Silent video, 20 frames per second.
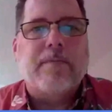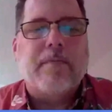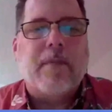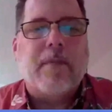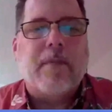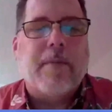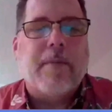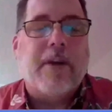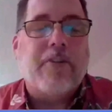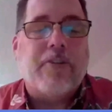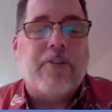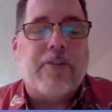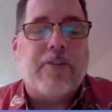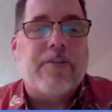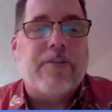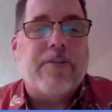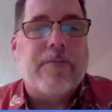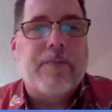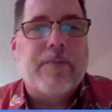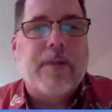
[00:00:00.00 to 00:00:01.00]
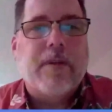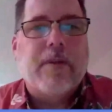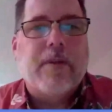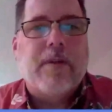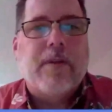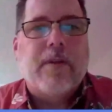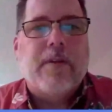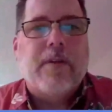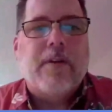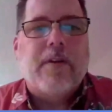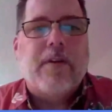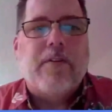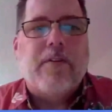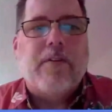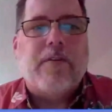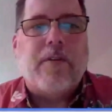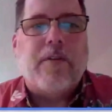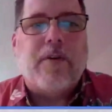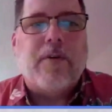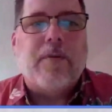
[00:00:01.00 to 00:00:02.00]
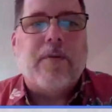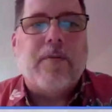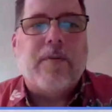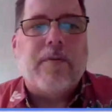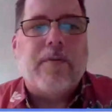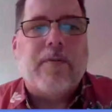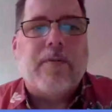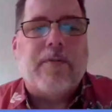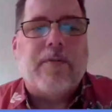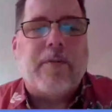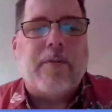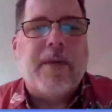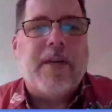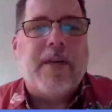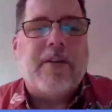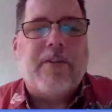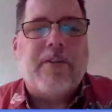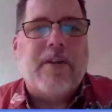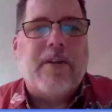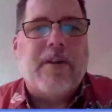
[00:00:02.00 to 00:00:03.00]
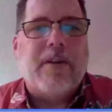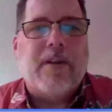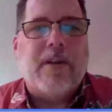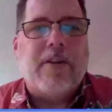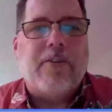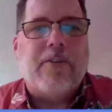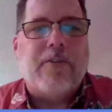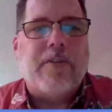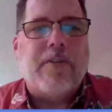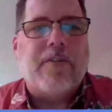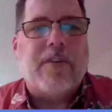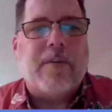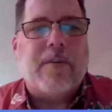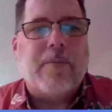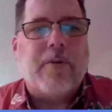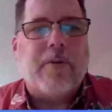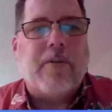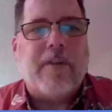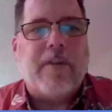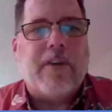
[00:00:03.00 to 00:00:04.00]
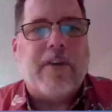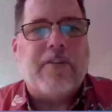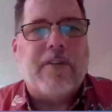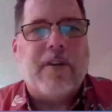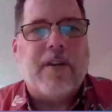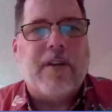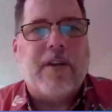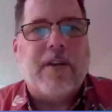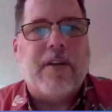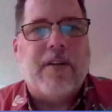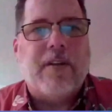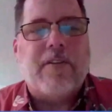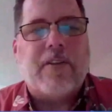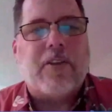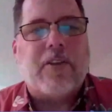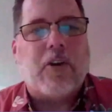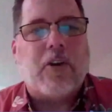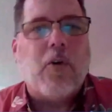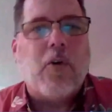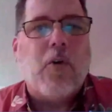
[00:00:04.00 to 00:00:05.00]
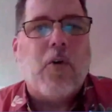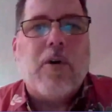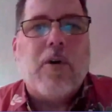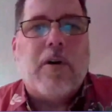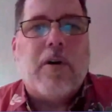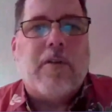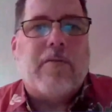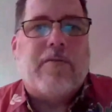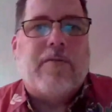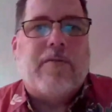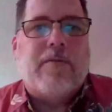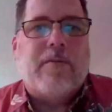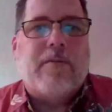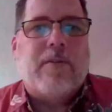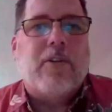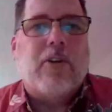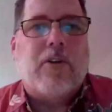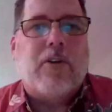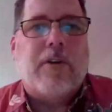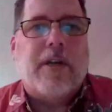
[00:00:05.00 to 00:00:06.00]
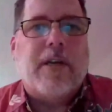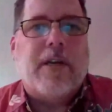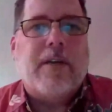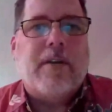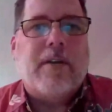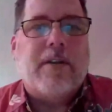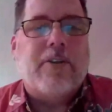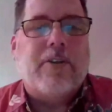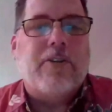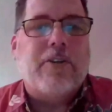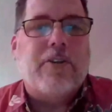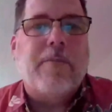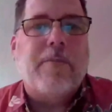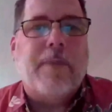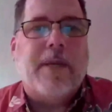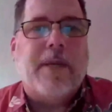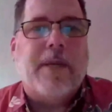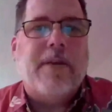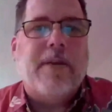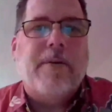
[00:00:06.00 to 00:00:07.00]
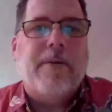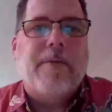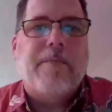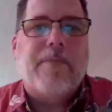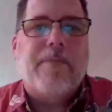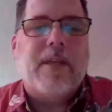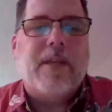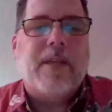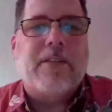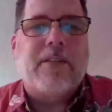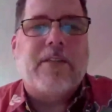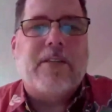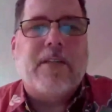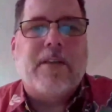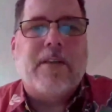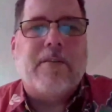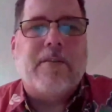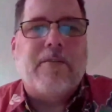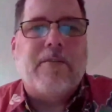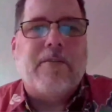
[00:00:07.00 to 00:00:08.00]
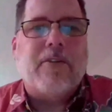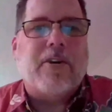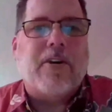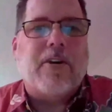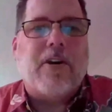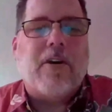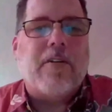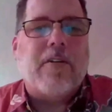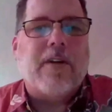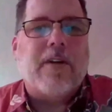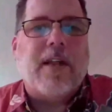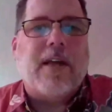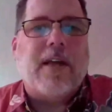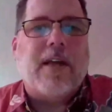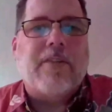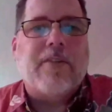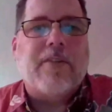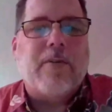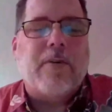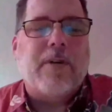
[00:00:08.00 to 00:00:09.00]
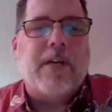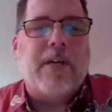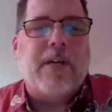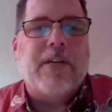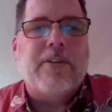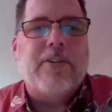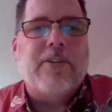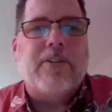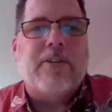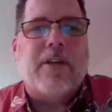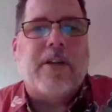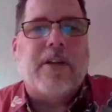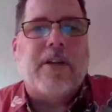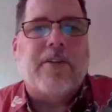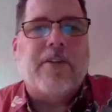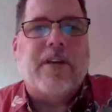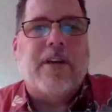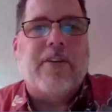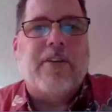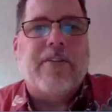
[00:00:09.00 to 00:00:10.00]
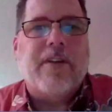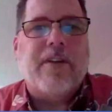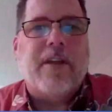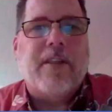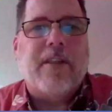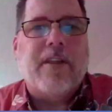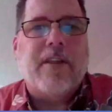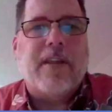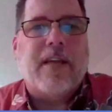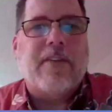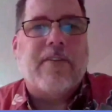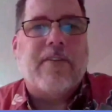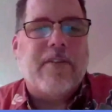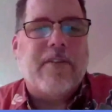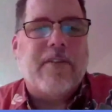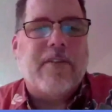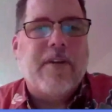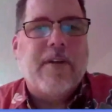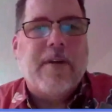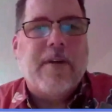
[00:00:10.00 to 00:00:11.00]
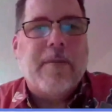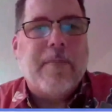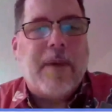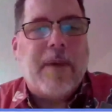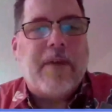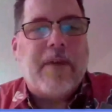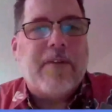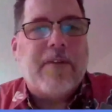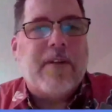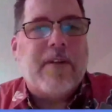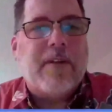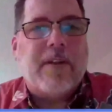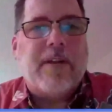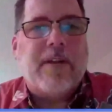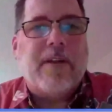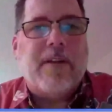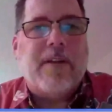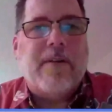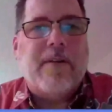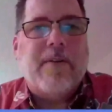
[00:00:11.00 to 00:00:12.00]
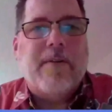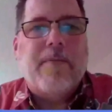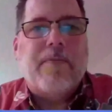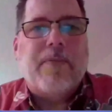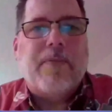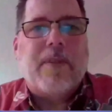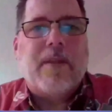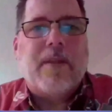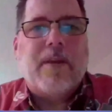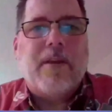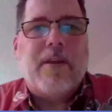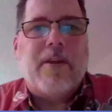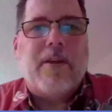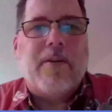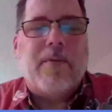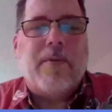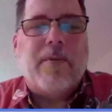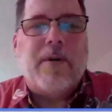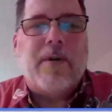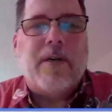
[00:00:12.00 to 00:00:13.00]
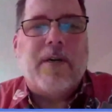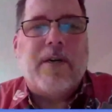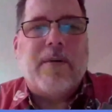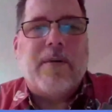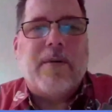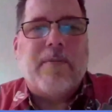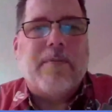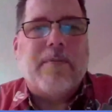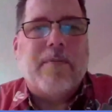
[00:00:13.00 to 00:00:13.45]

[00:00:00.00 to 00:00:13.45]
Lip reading: measures. So for me, intrinsic motivation is at the core of learning and should be. If you look at all the classic quotations on education, I think that's basically, the